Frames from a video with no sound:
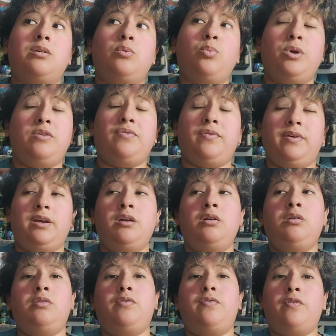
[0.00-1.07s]
we
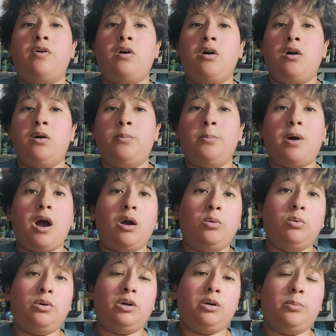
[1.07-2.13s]
feel from
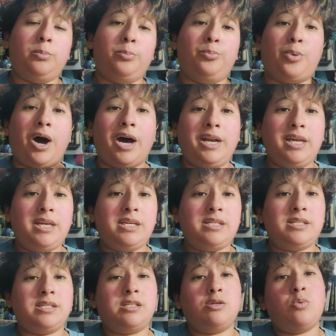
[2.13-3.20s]
our
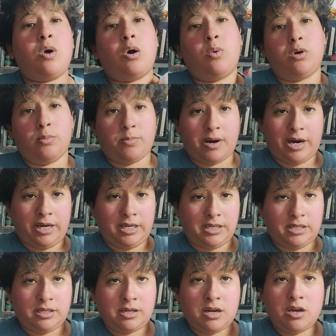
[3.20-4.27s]
bodies to our
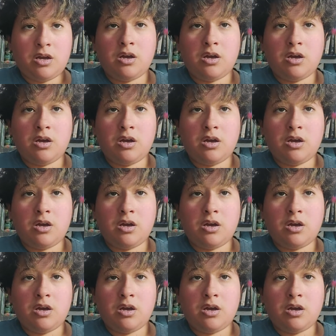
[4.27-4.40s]
minds.